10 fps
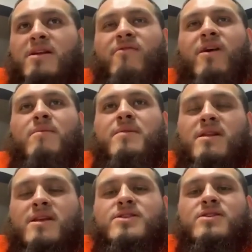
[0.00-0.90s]
can follow me
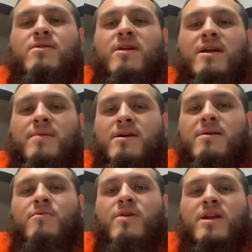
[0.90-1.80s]
on Instagram at
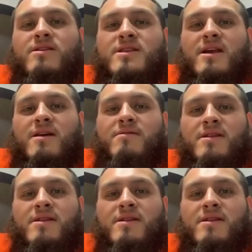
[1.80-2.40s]
Upgrade Your Sound.